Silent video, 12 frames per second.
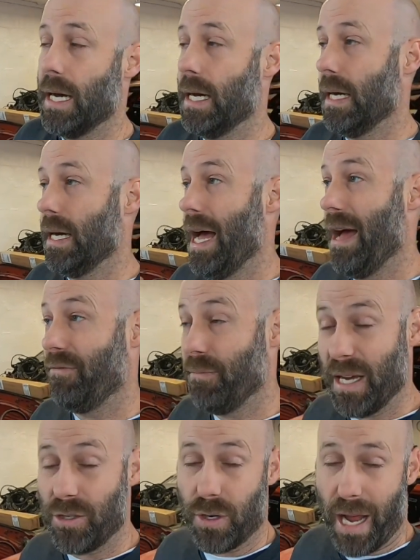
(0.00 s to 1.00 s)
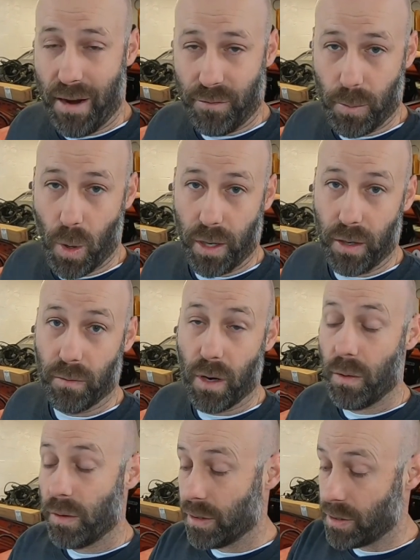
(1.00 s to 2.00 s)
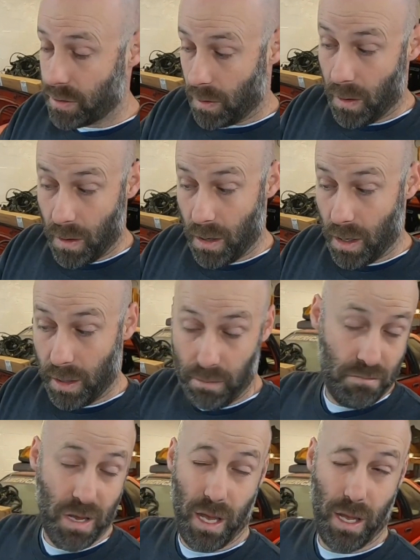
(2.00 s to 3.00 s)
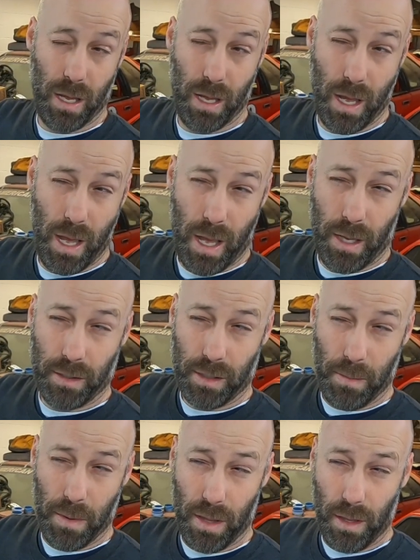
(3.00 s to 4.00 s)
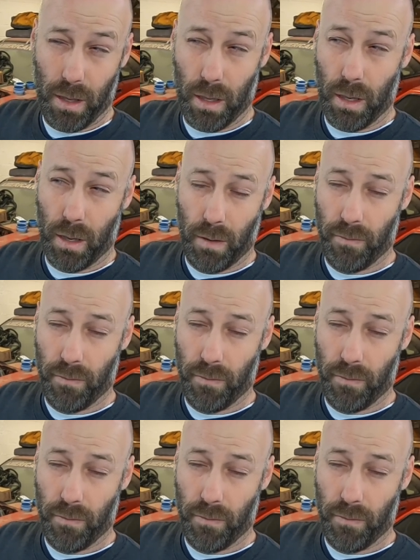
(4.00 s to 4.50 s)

I've measured aftermarket rotors on some of the